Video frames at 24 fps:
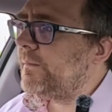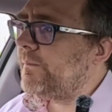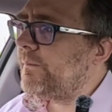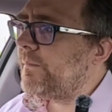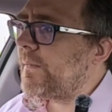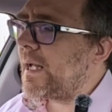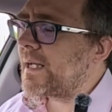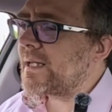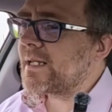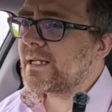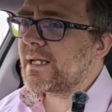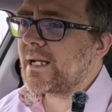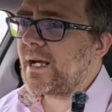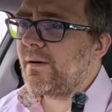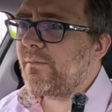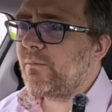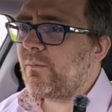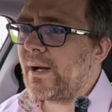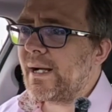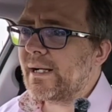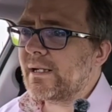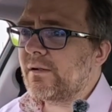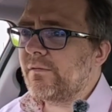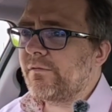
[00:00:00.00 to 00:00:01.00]
As I say, I've
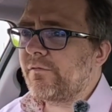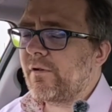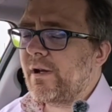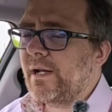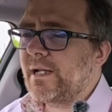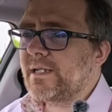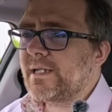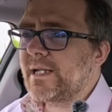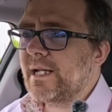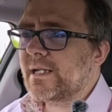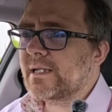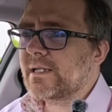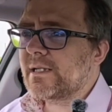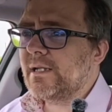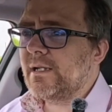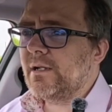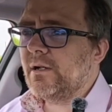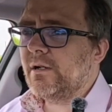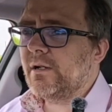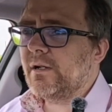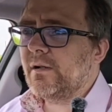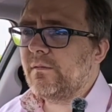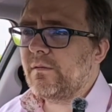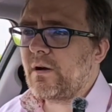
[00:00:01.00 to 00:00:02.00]
whacked the 360
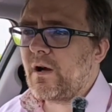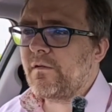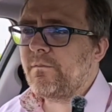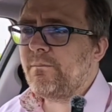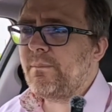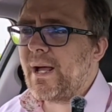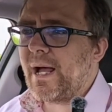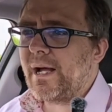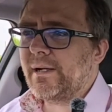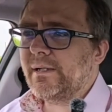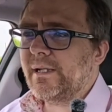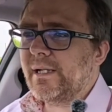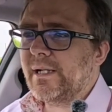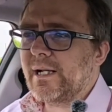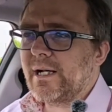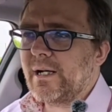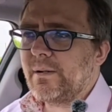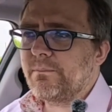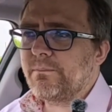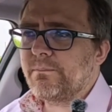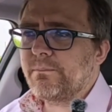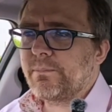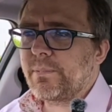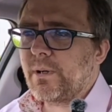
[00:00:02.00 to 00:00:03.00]
on. I've mounted up.
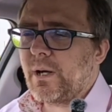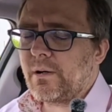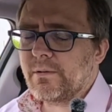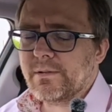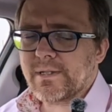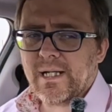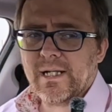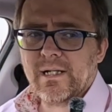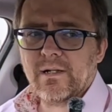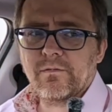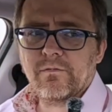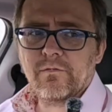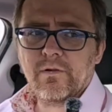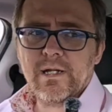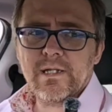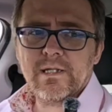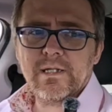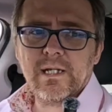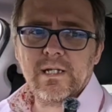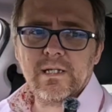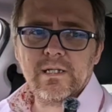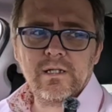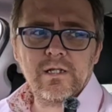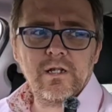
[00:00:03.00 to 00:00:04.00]
I'll take the
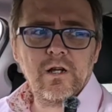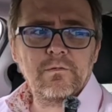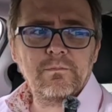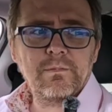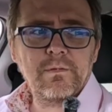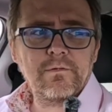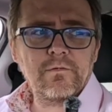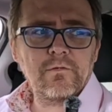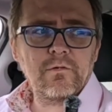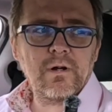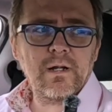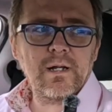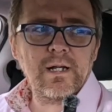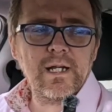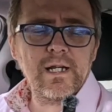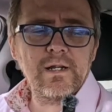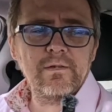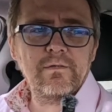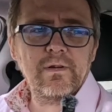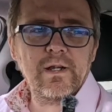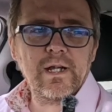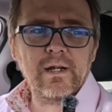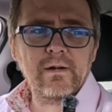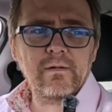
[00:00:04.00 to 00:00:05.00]
360 off before I
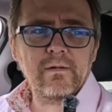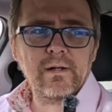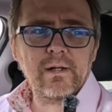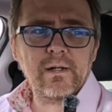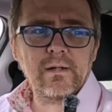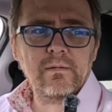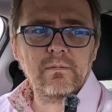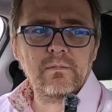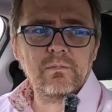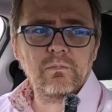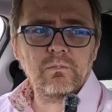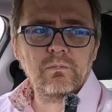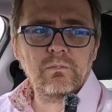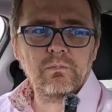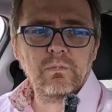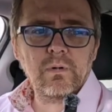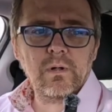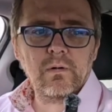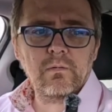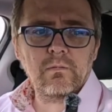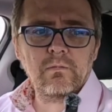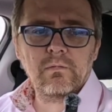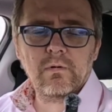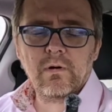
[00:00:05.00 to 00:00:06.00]
leave here, and
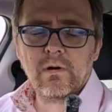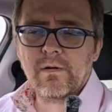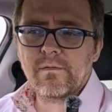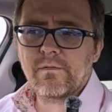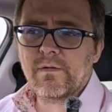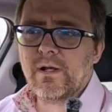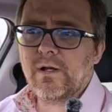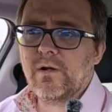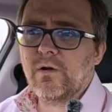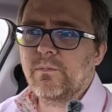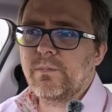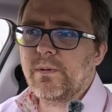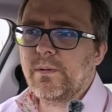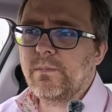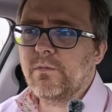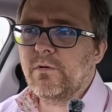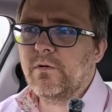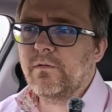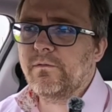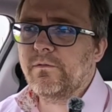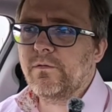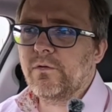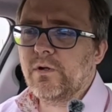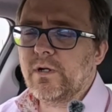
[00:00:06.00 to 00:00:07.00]
we'll have a little bit
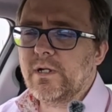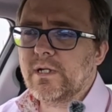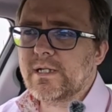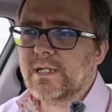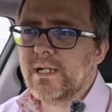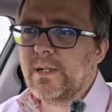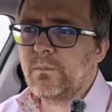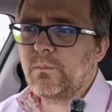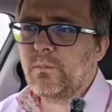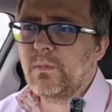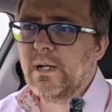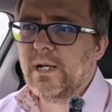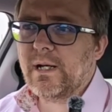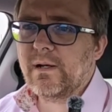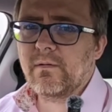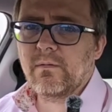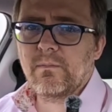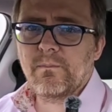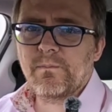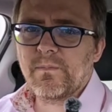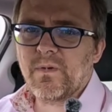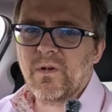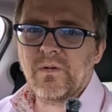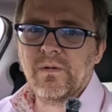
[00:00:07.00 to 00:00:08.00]
more footage somewhere
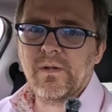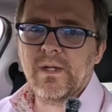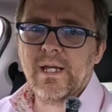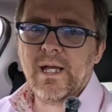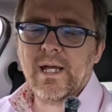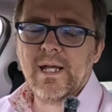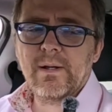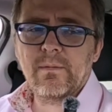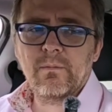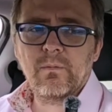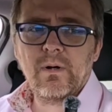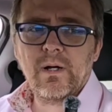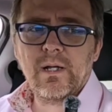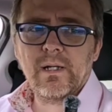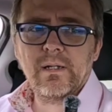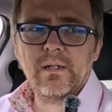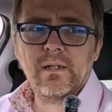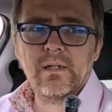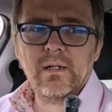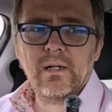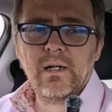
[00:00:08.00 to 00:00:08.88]
on the A1.